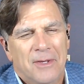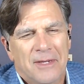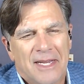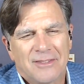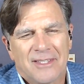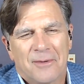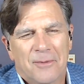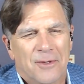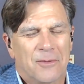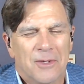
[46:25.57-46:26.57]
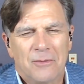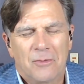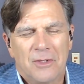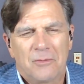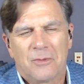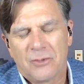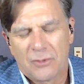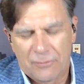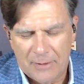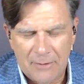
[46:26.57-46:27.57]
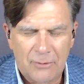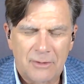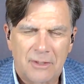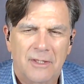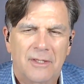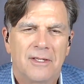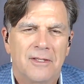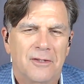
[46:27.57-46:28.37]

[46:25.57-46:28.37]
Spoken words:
but outside of work, what's your favorite thing